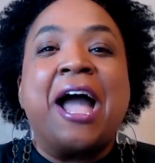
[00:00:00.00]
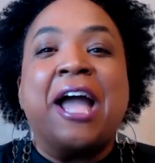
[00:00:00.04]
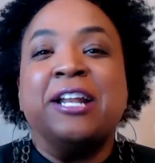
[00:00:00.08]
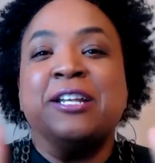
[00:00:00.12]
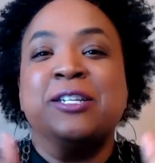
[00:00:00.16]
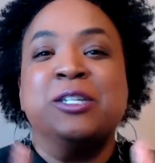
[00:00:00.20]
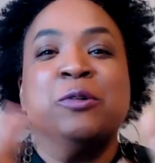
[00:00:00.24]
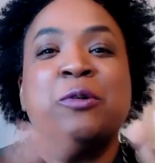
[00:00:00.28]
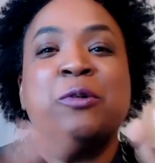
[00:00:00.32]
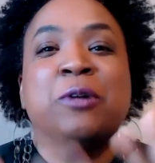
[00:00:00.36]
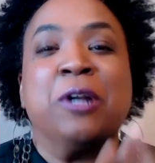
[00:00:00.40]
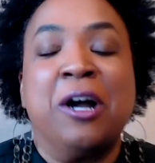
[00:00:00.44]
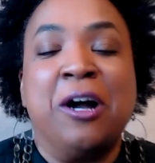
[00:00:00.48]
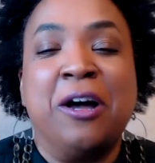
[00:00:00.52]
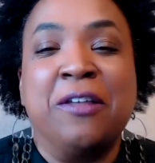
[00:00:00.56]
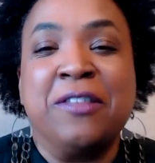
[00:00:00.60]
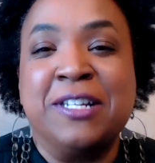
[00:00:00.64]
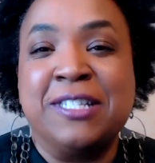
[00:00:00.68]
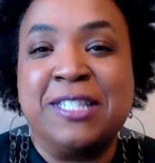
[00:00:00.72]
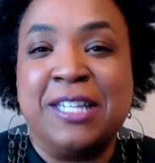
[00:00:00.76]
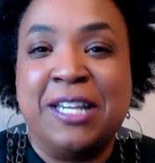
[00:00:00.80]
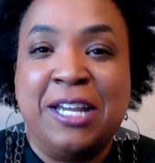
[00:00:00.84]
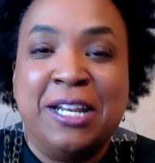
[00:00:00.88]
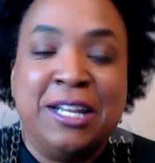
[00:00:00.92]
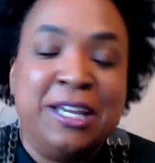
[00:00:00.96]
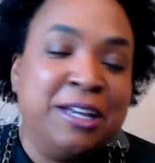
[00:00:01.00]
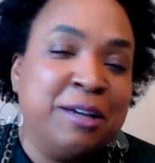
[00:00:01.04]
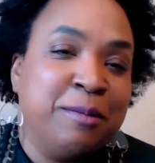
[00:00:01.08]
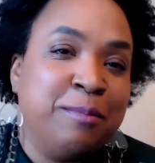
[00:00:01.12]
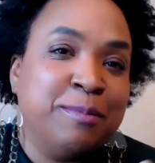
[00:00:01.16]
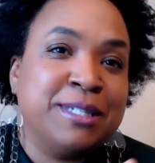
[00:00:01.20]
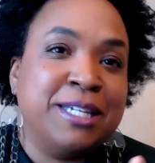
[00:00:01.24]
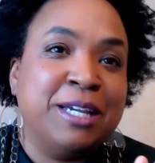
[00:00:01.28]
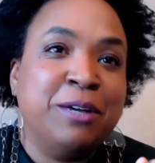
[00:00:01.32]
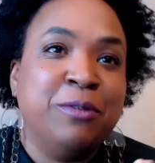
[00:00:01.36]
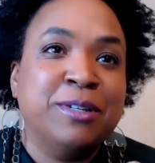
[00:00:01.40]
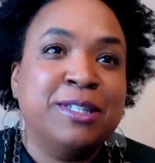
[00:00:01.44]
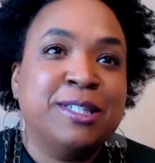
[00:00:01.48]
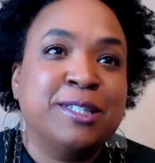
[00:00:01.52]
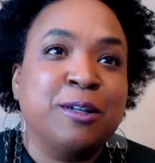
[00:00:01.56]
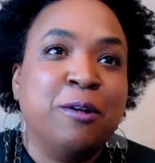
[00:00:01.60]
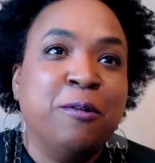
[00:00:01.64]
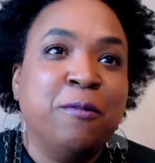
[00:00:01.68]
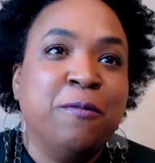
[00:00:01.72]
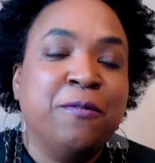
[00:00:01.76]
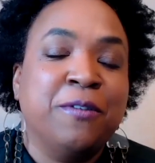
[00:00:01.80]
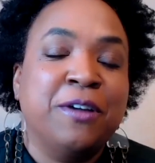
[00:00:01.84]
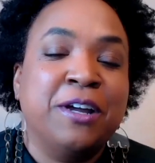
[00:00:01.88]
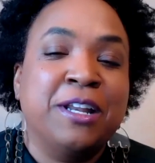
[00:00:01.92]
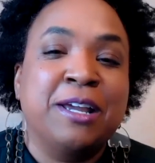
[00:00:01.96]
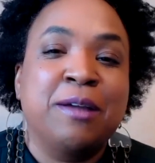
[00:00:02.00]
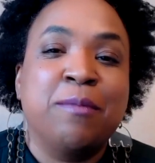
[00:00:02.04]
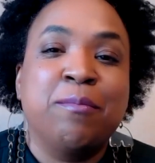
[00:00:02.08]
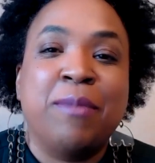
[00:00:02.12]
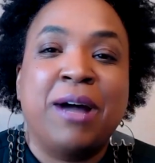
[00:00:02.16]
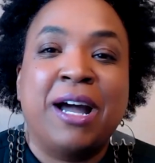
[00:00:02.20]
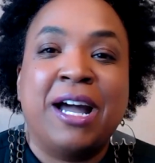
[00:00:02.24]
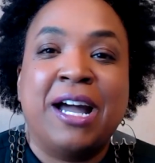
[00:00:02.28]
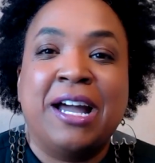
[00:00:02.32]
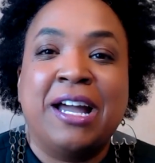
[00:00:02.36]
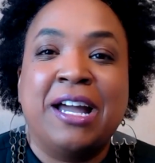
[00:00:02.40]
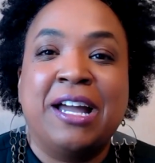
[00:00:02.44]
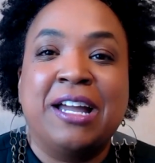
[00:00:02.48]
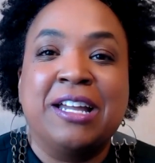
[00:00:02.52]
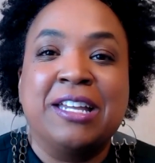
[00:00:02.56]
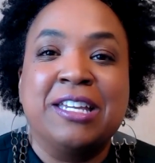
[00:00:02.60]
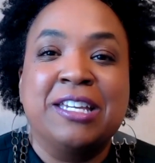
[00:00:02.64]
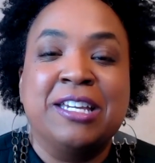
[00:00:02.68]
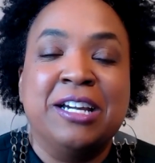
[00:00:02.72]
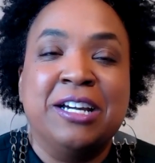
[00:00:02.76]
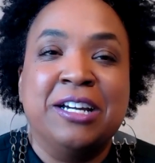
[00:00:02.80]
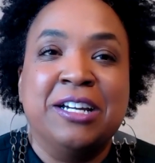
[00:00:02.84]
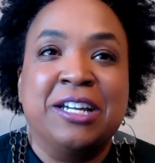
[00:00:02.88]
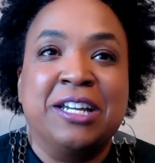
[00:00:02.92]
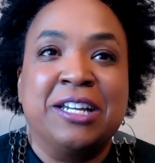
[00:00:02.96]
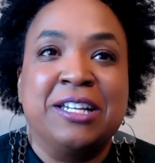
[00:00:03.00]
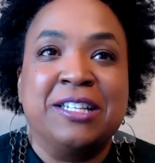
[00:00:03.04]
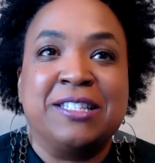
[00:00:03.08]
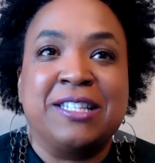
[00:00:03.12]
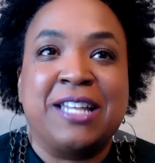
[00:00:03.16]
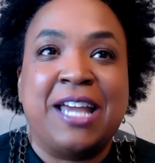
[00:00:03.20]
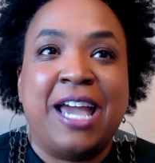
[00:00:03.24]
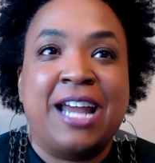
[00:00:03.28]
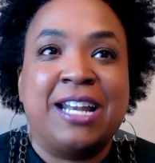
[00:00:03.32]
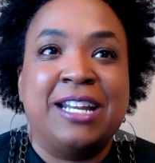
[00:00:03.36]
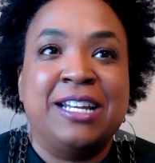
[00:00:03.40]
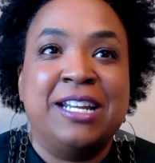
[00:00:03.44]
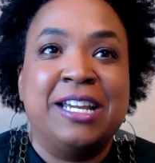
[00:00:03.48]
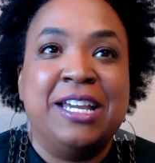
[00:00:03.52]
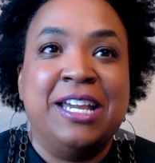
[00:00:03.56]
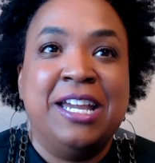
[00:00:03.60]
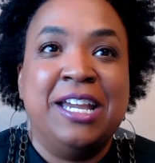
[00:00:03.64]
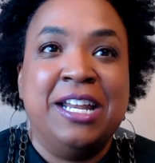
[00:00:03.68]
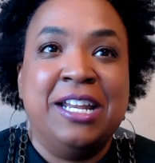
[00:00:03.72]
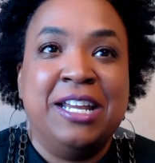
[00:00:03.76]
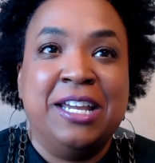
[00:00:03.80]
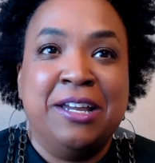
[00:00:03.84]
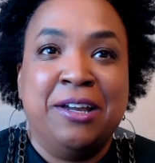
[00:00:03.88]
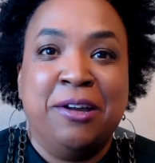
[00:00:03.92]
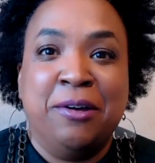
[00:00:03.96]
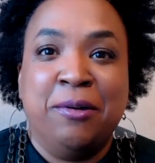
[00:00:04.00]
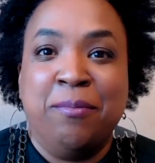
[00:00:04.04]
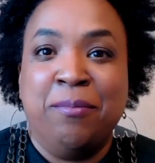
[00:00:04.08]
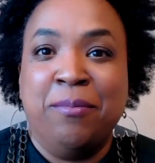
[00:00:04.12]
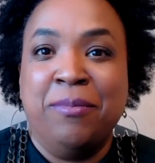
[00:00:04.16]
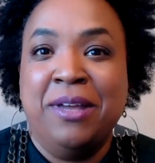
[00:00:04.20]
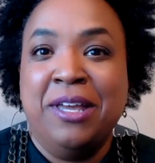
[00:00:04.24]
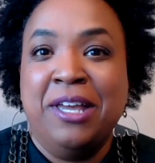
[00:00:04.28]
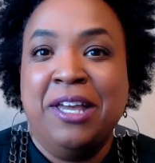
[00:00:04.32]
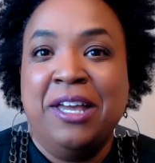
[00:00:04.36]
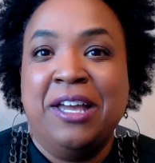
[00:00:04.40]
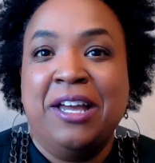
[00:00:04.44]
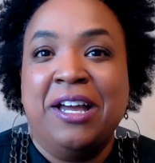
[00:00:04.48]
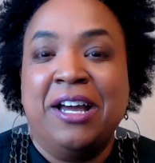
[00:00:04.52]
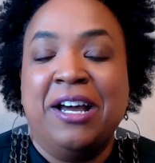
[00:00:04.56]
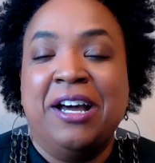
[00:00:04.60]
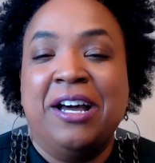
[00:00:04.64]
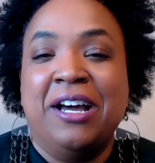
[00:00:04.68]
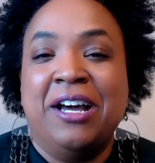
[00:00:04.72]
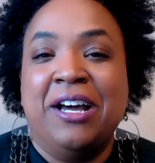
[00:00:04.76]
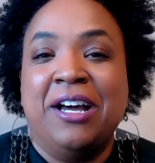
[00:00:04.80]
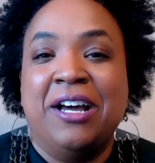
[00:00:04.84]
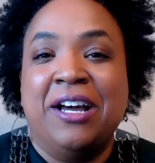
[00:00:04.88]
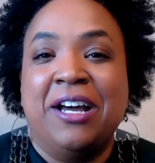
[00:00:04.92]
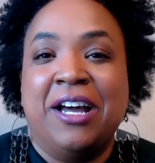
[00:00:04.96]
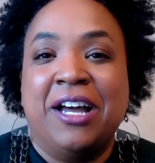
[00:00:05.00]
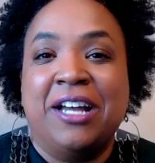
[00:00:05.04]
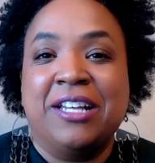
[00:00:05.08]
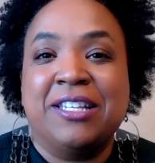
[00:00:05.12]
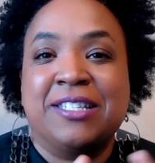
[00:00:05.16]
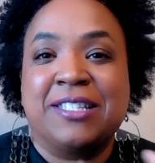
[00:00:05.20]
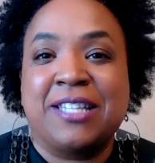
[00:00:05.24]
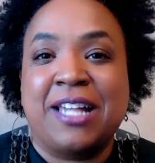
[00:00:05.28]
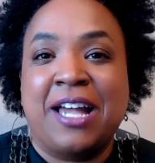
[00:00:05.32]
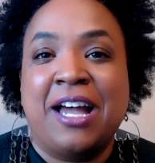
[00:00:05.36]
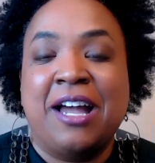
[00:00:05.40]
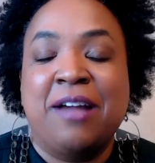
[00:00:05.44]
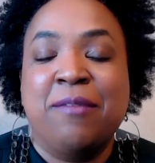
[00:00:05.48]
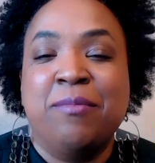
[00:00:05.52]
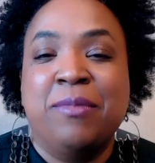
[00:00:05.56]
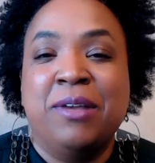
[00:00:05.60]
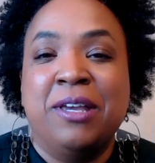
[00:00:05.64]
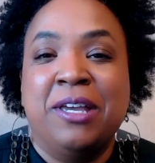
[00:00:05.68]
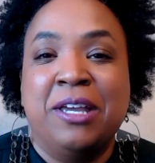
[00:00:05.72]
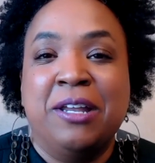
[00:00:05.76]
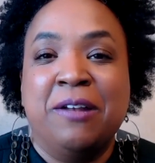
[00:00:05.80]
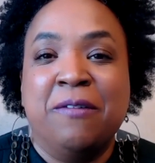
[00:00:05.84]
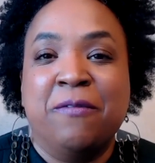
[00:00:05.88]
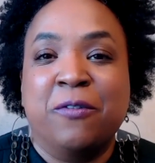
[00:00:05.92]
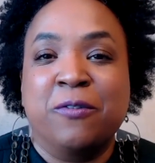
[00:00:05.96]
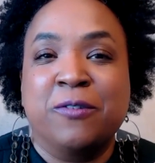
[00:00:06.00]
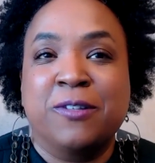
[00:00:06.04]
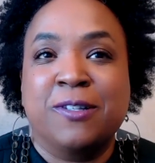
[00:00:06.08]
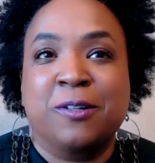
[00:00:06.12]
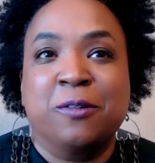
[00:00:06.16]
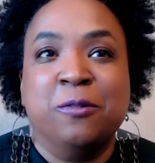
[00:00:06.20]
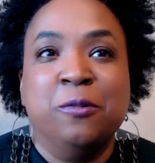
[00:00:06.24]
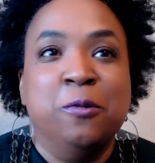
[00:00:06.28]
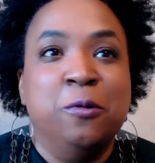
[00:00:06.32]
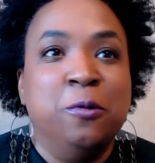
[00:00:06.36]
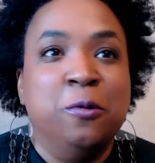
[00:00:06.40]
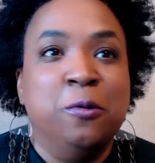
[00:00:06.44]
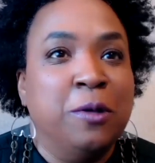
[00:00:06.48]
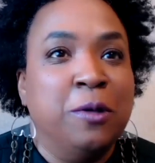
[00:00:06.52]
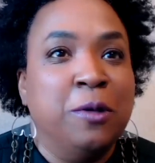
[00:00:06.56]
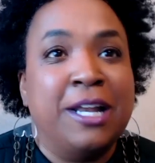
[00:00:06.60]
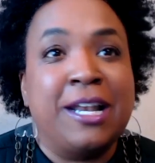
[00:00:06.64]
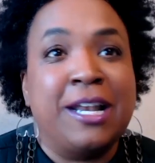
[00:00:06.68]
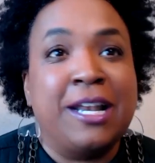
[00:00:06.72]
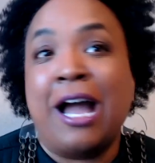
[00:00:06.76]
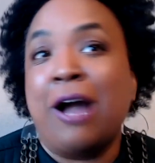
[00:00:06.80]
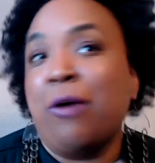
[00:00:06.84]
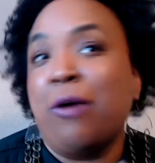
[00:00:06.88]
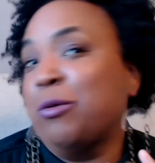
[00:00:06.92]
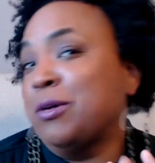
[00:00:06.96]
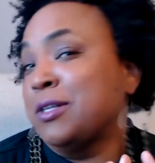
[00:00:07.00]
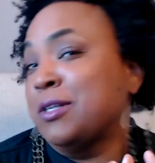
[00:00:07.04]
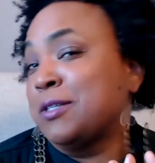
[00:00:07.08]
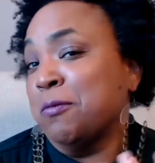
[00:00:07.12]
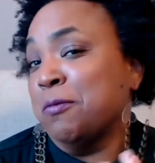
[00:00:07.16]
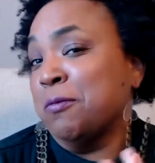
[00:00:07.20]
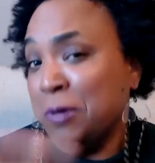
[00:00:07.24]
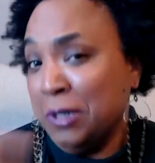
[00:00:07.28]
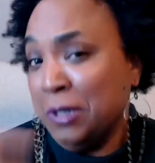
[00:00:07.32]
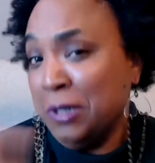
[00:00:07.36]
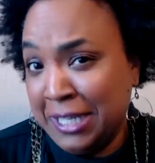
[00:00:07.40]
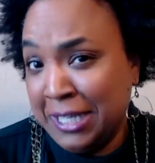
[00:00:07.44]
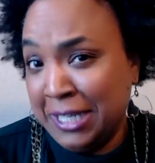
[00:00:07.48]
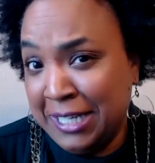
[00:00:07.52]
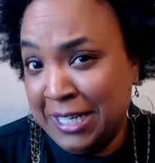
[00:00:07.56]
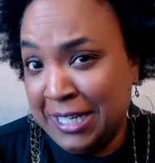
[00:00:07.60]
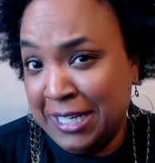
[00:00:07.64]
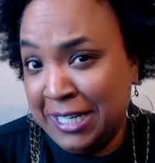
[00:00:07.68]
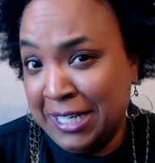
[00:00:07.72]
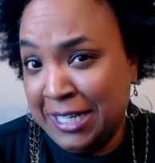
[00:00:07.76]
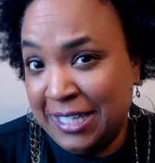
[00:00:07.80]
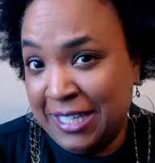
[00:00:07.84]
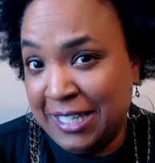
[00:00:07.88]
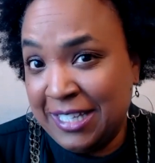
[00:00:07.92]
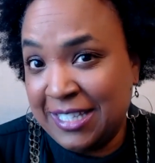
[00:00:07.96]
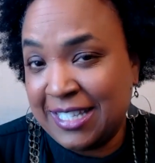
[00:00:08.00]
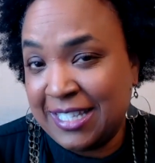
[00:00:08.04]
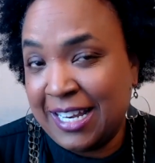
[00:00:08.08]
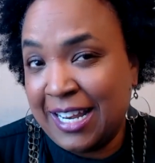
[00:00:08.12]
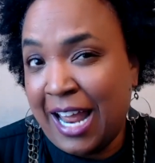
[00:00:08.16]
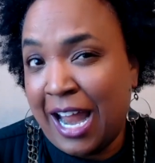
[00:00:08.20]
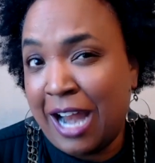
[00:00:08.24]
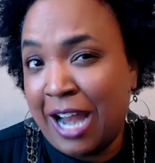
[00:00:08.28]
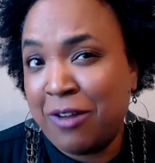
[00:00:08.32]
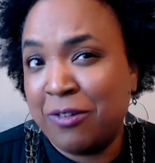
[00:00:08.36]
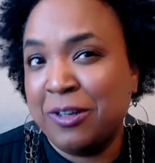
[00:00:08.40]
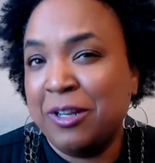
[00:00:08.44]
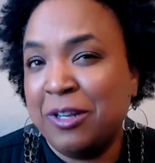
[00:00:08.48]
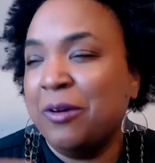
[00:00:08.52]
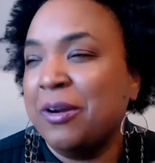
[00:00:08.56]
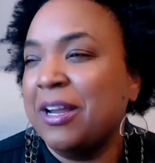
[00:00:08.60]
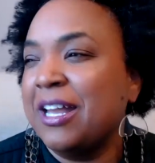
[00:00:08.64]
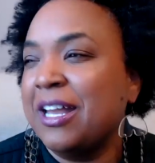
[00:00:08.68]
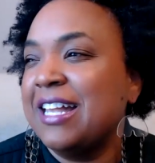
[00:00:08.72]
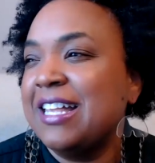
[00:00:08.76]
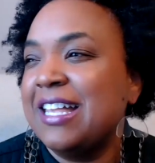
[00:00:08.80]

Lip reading: doing all these idioms. It was so funny. My youngest had an idiom assignment for school, and I was really good at this. And I don't know,